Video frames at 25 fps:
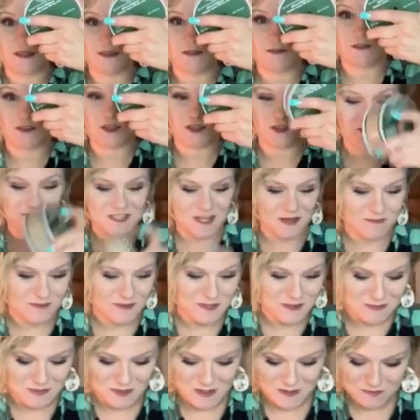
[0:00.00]
For you
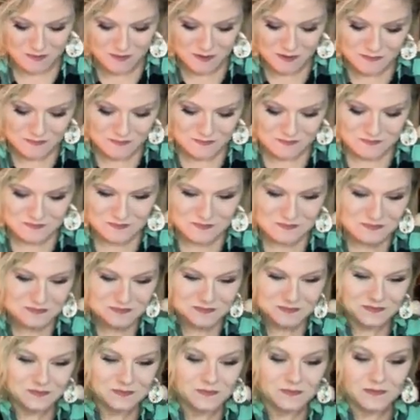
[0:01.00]
template people, I'm
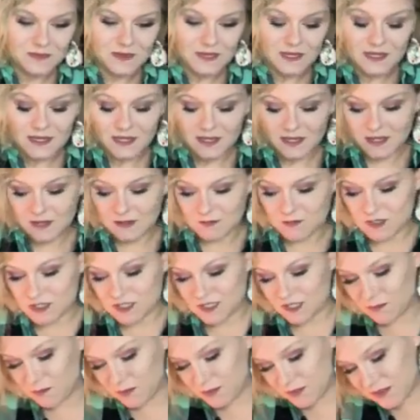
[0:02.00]
just
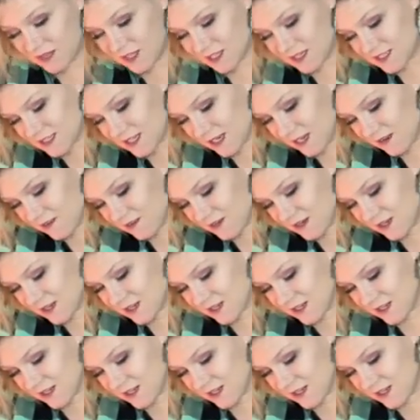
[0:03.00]
going to put that down,